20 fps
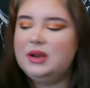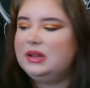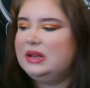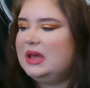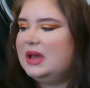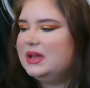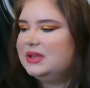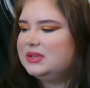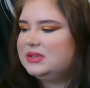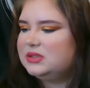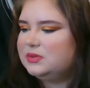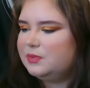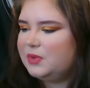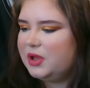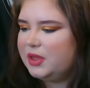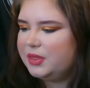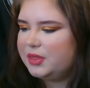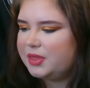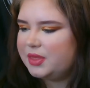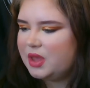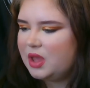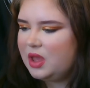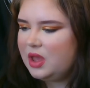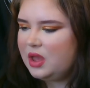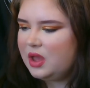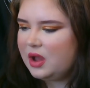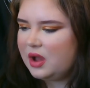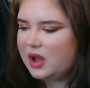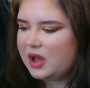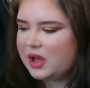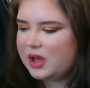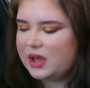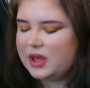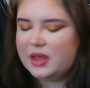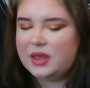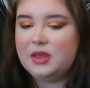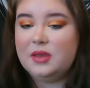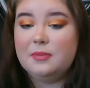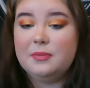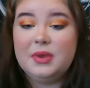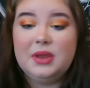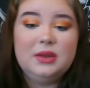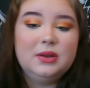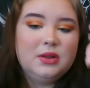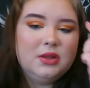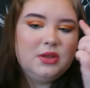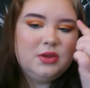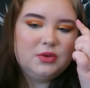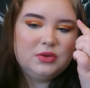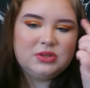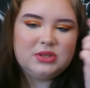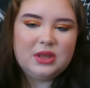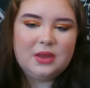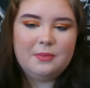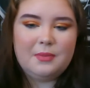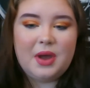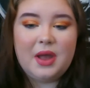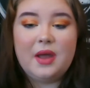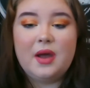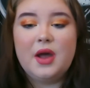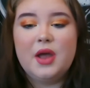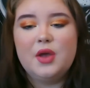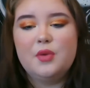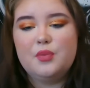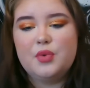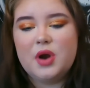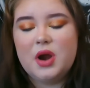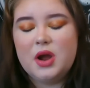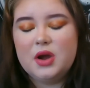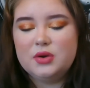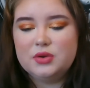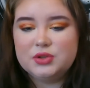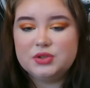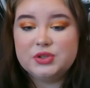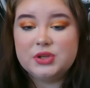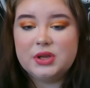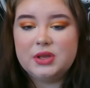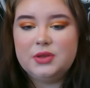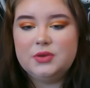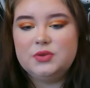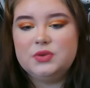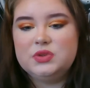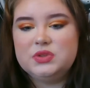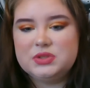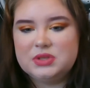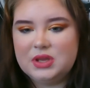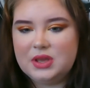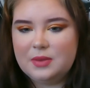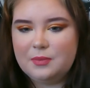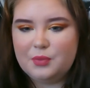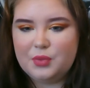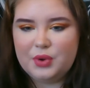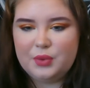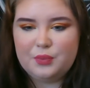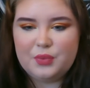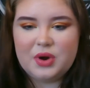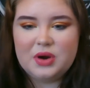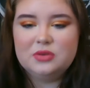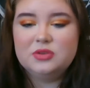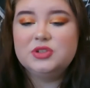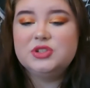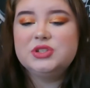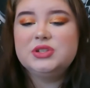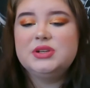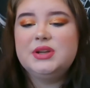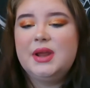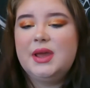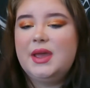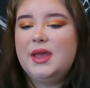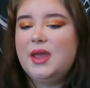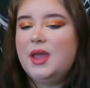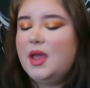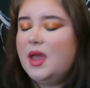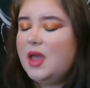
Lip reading: last month. I mainly use it in my eyebrows. I used it in my brows today.